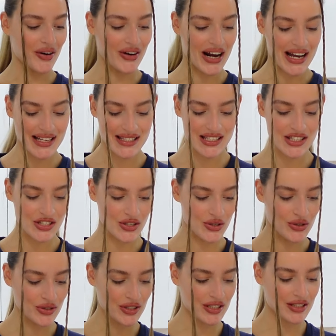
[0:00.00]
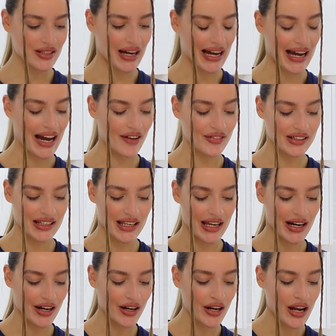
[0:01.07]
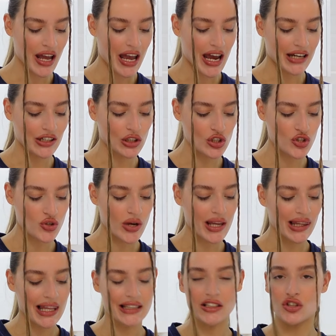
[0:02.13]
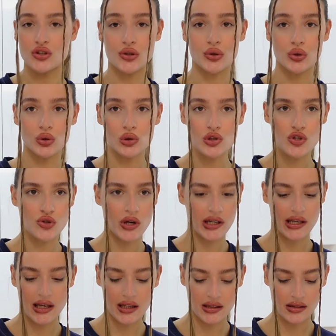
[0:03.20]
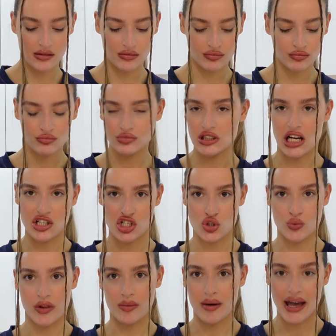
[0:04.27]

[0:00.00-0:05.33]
rice is cooked. I have it here. And also I let it cool so I can touch it with my